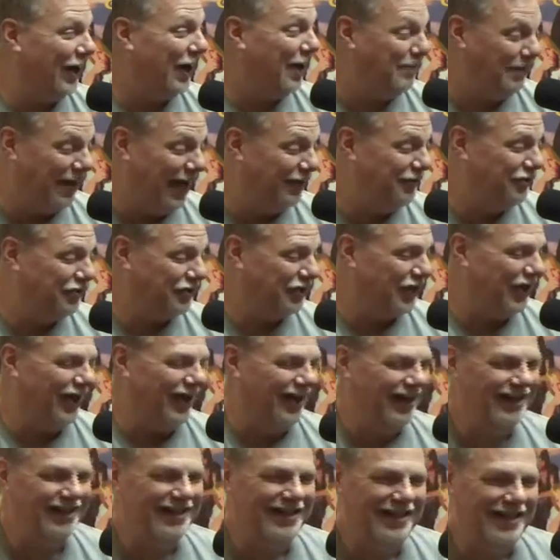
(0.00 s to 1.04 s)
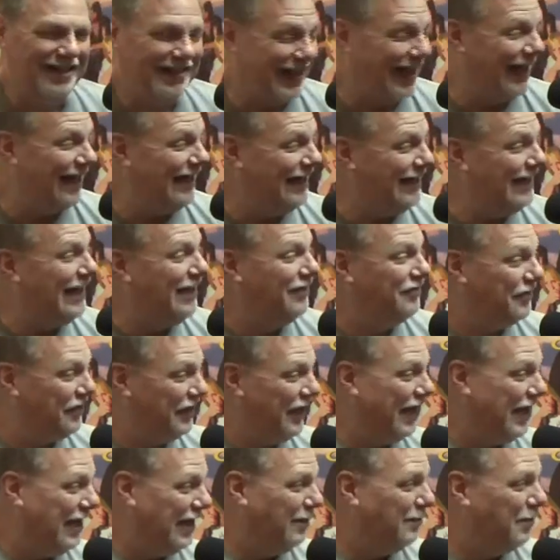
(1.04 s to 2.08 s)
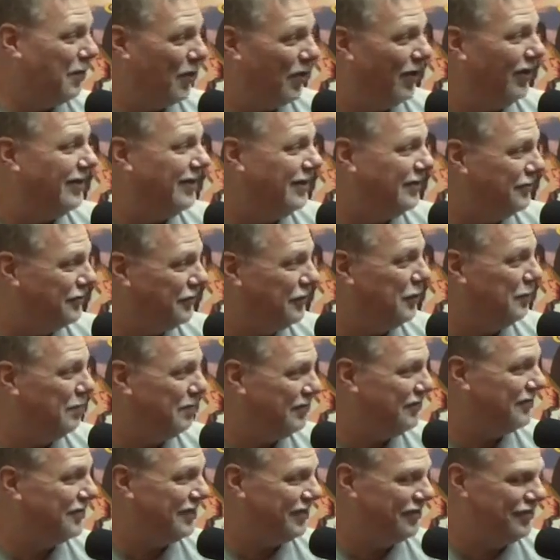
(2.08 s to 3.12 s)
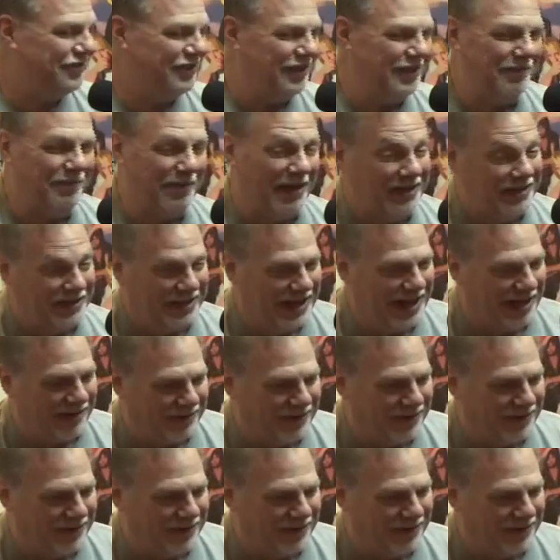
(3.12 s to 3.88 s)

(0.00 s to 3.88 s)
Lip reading: I'm not sure that he needs it anymore in his new position, but you never